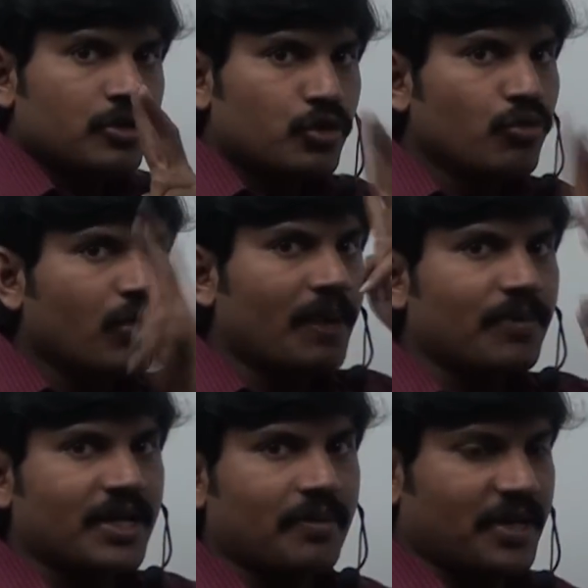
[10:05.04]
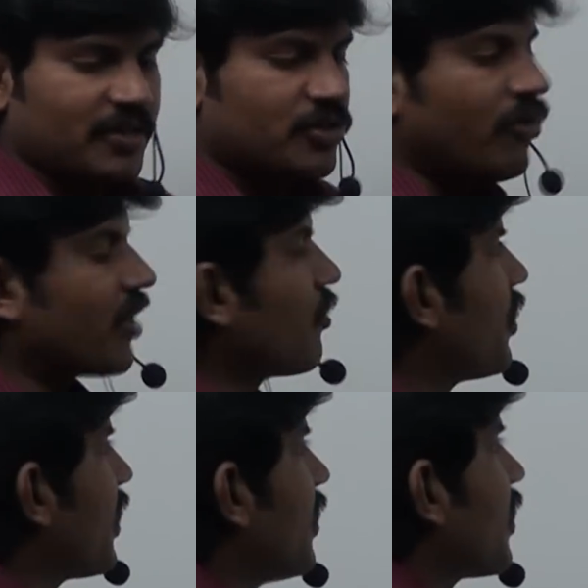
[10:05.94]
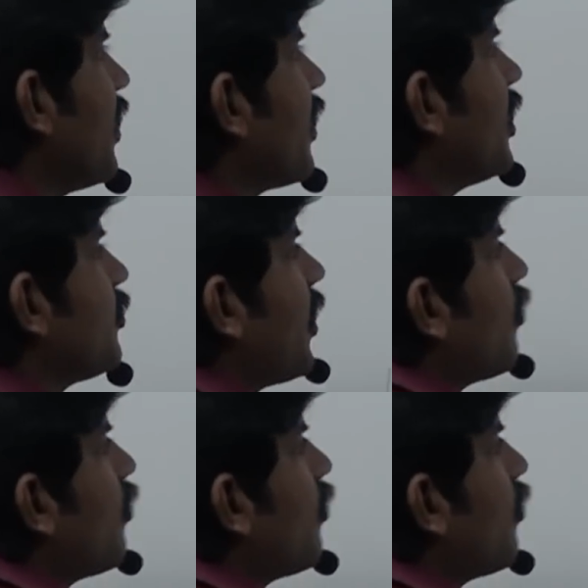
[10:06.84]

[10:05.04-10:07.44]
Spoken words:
two comparative errors you are going to get. Can you spell